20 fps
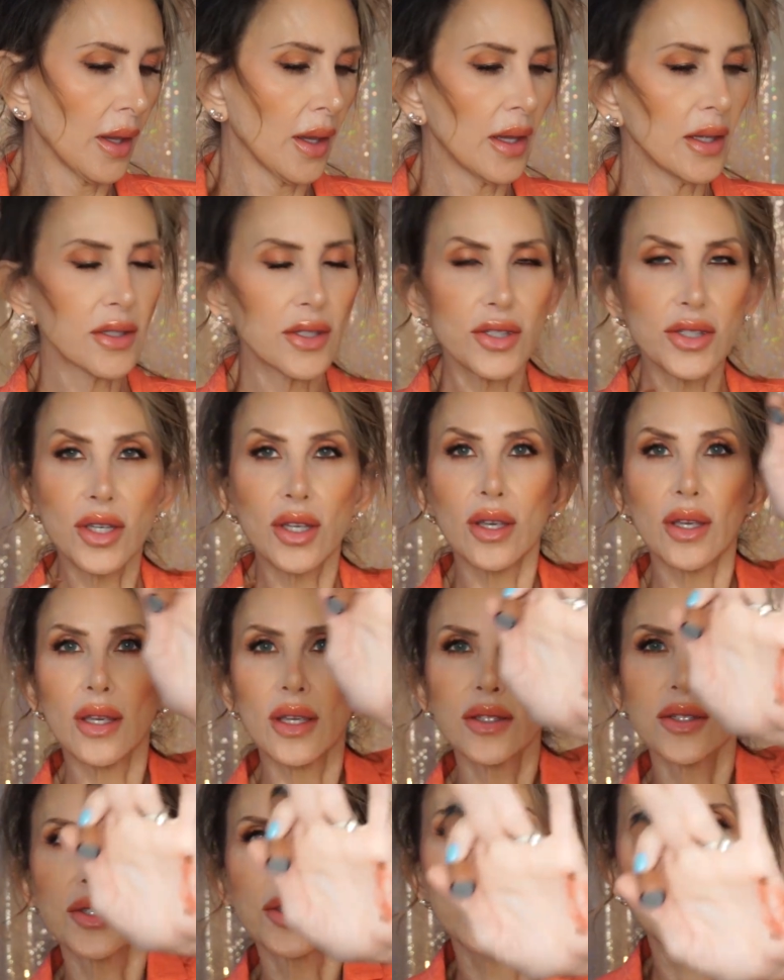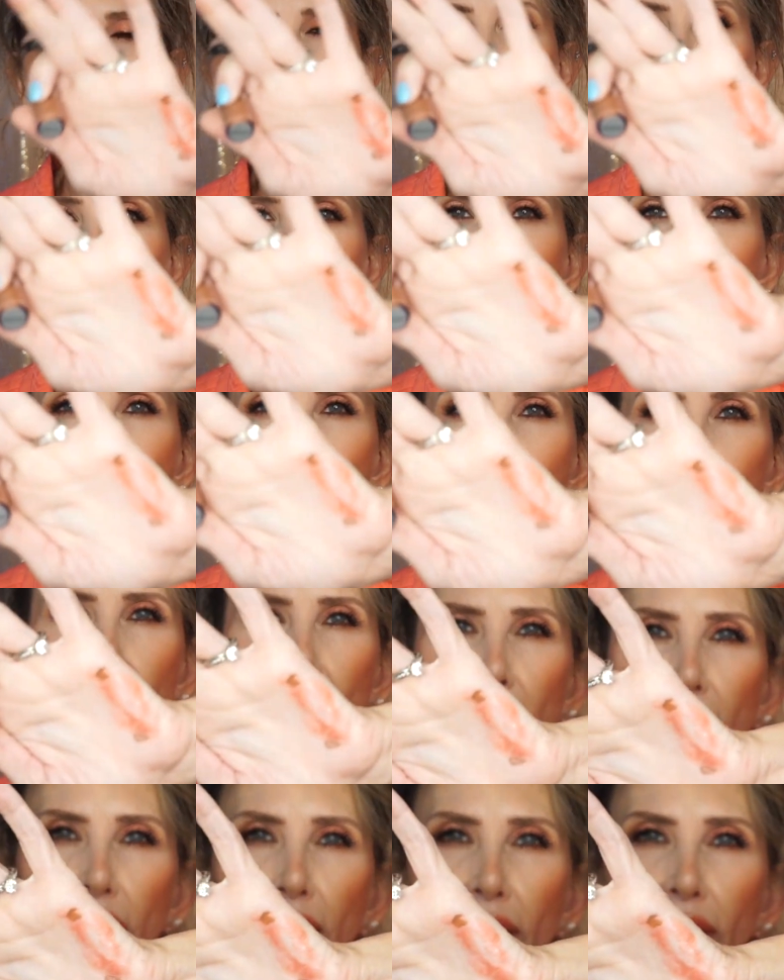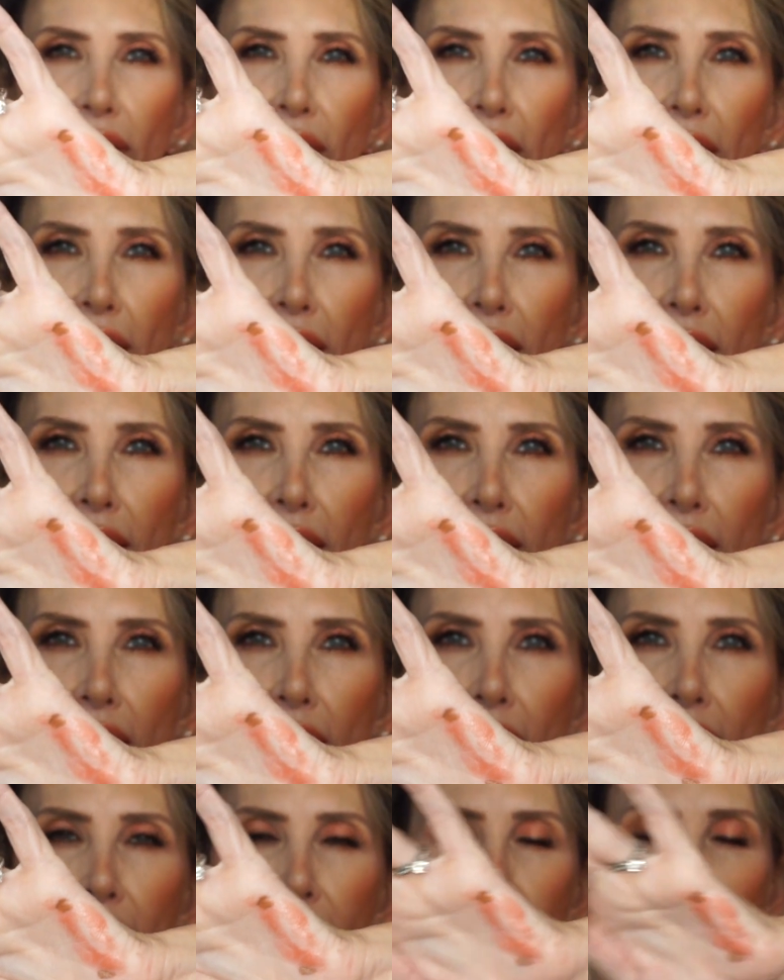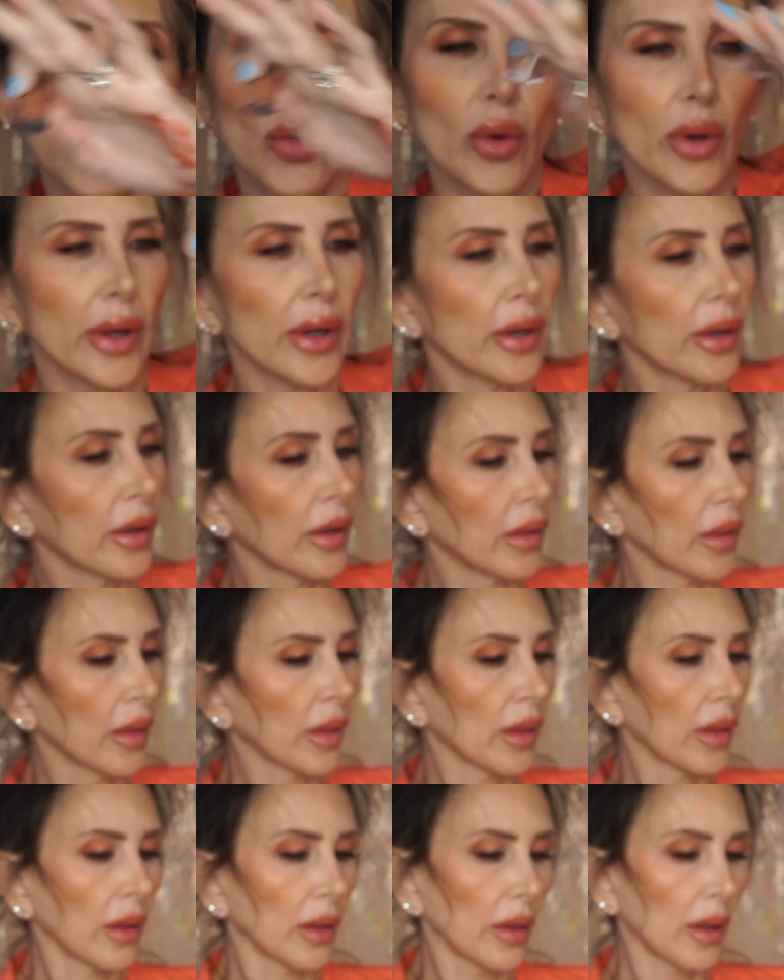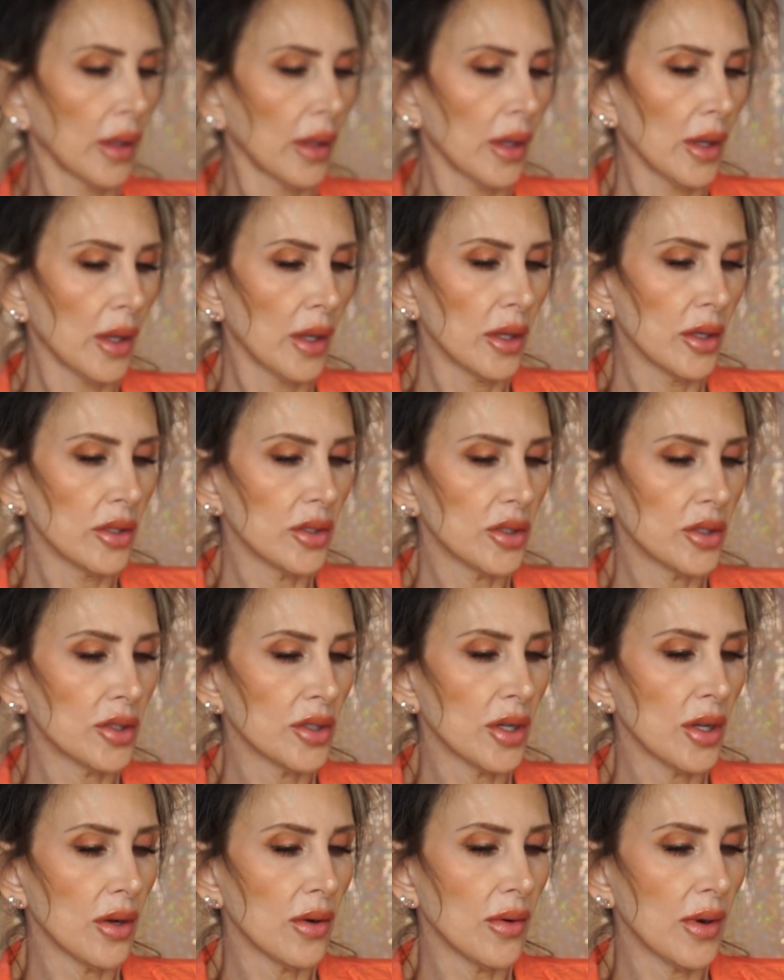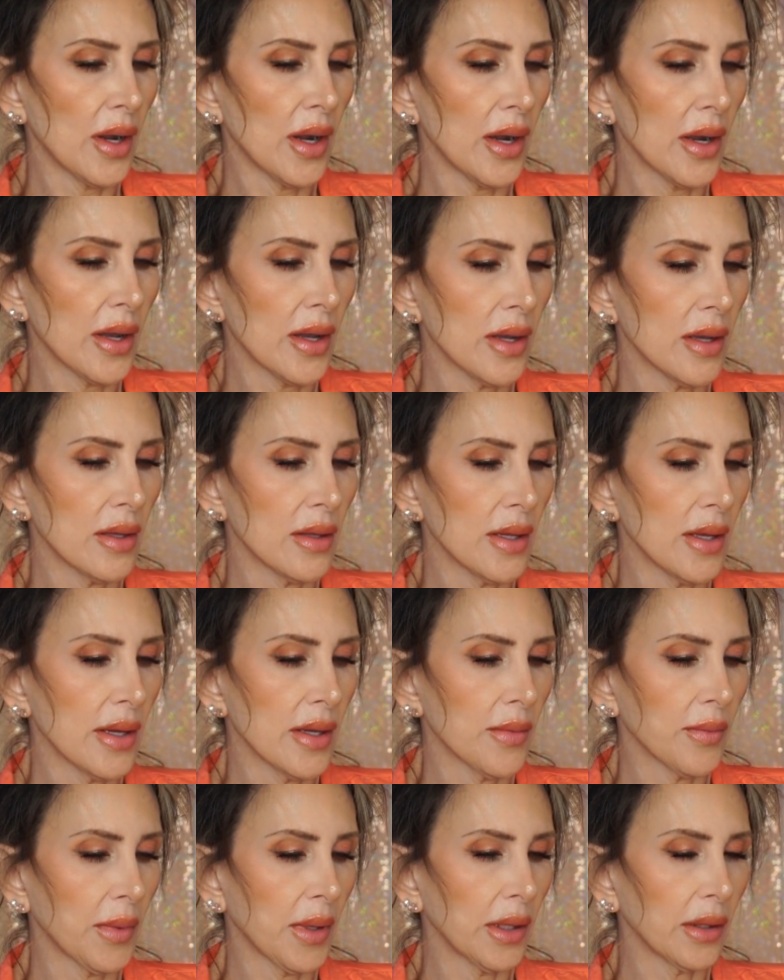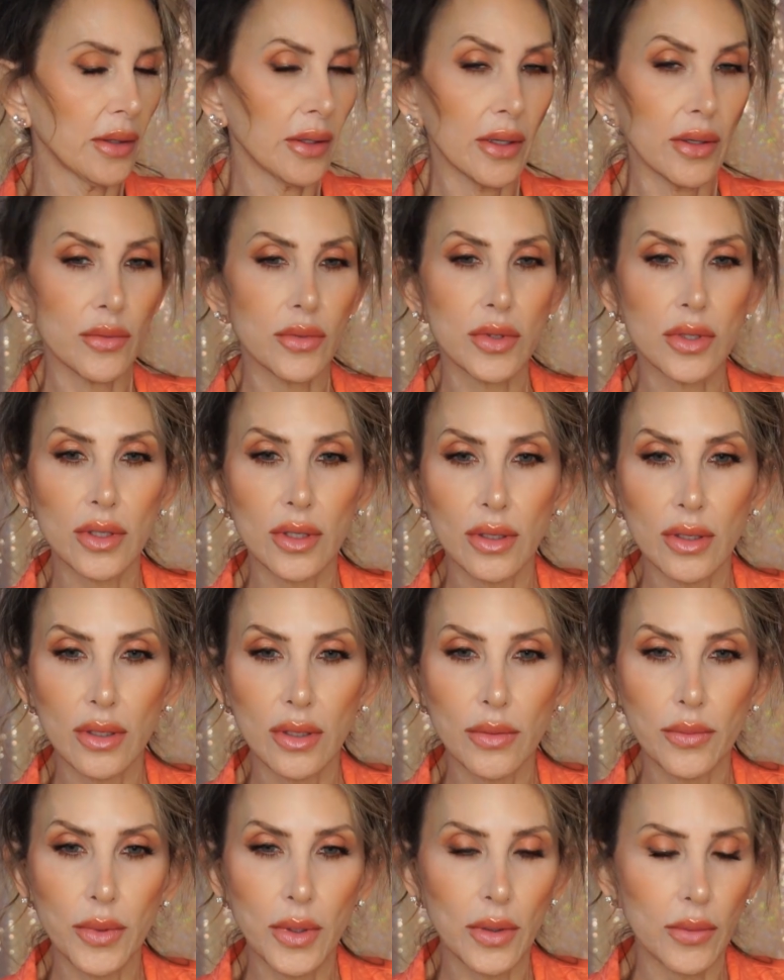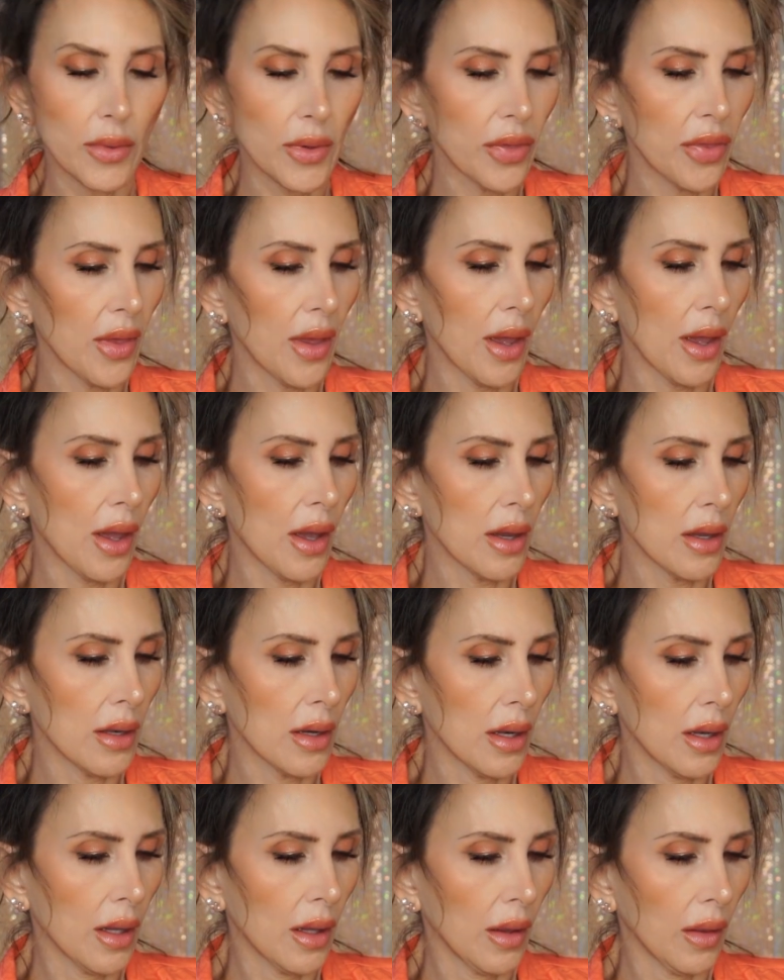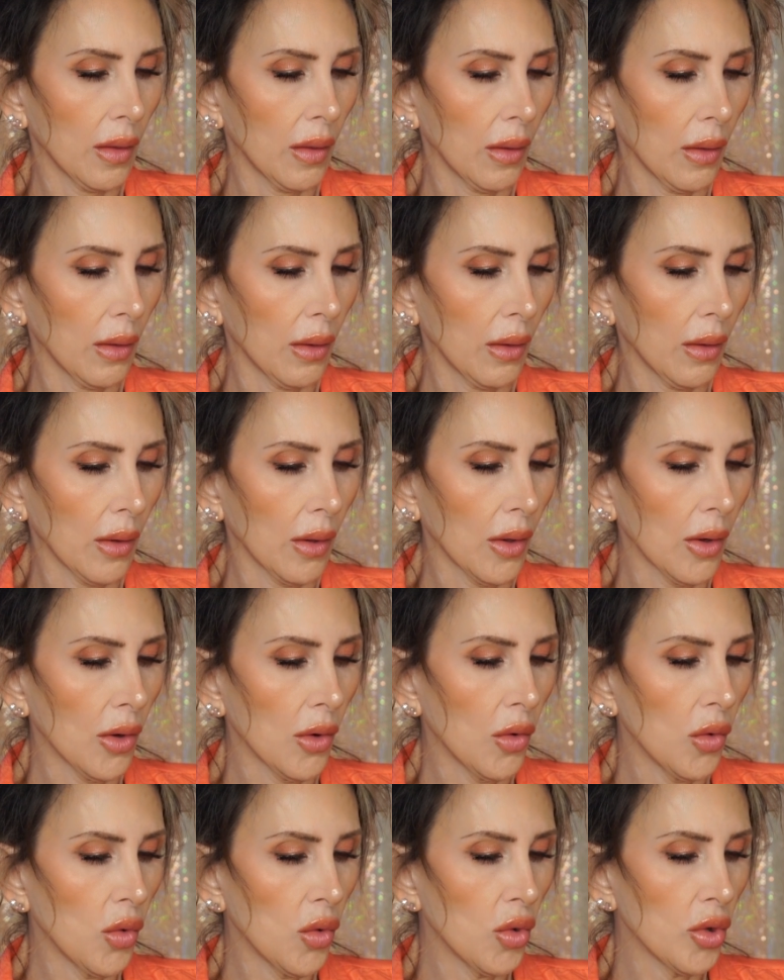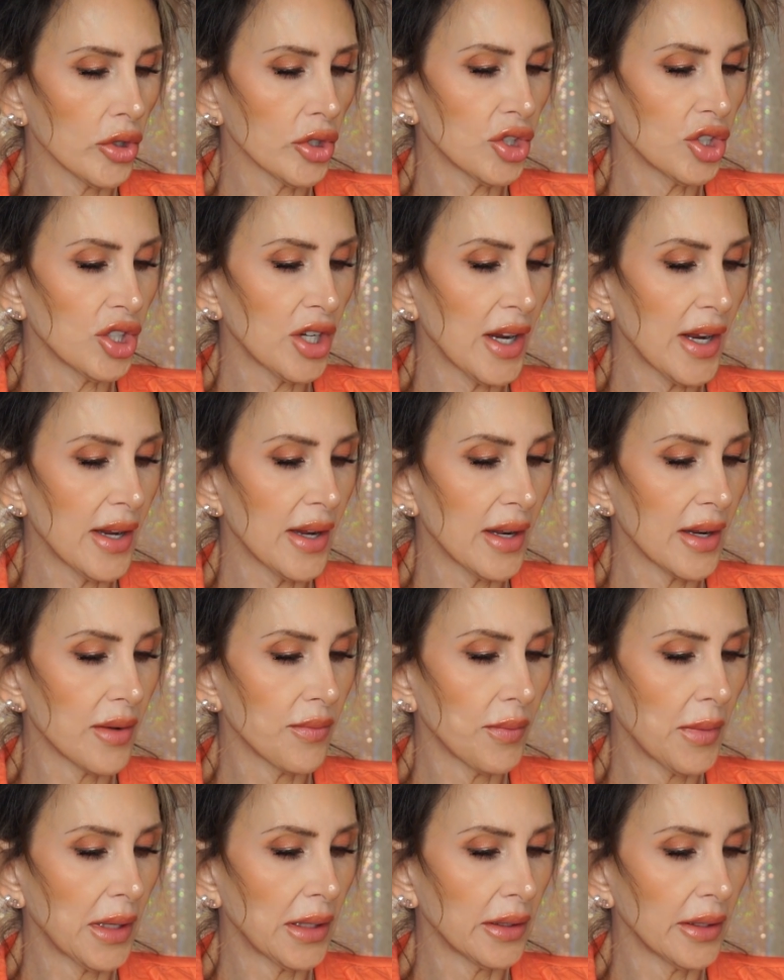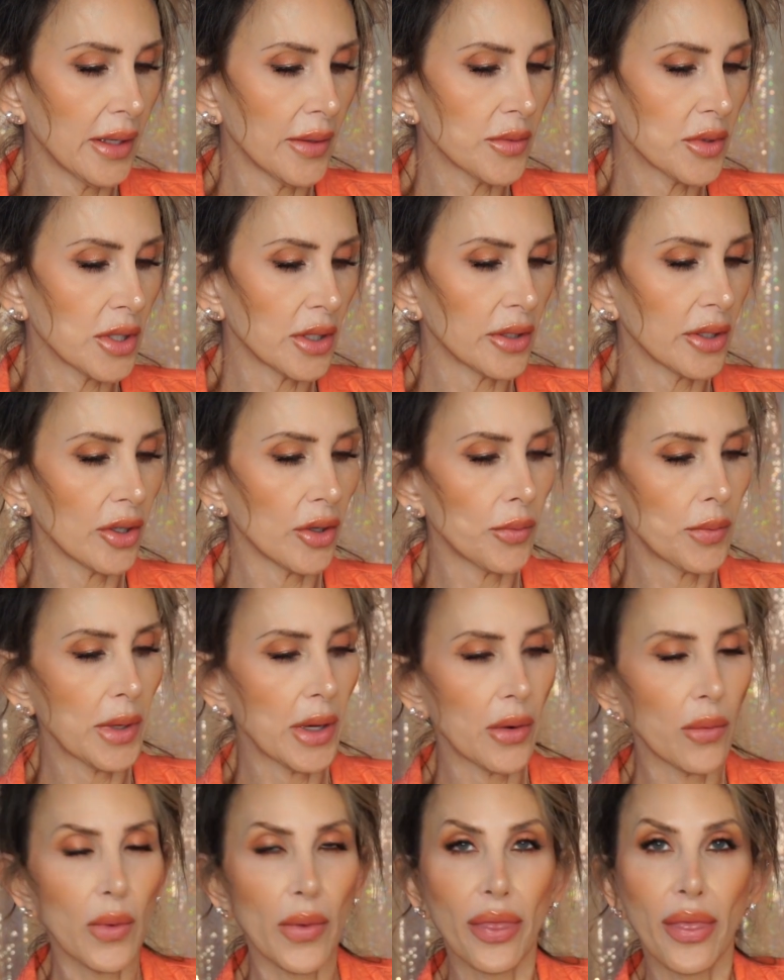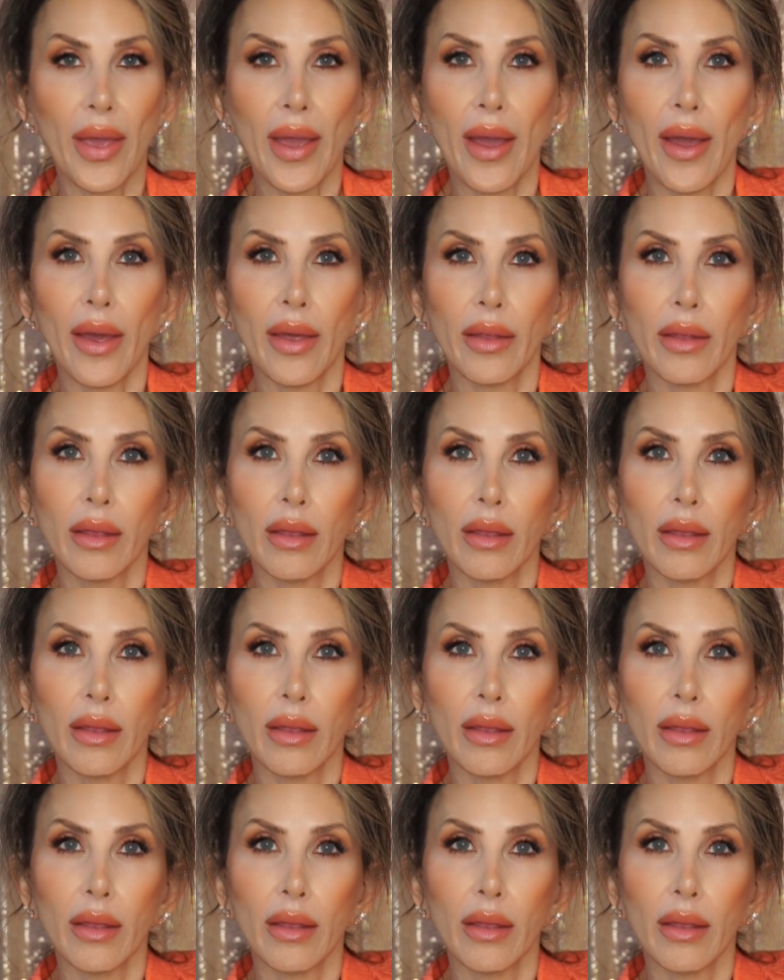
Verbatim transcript: It's the color of contour. So I outlined my lips a little bit with that, or shaded my lips a little bit with that.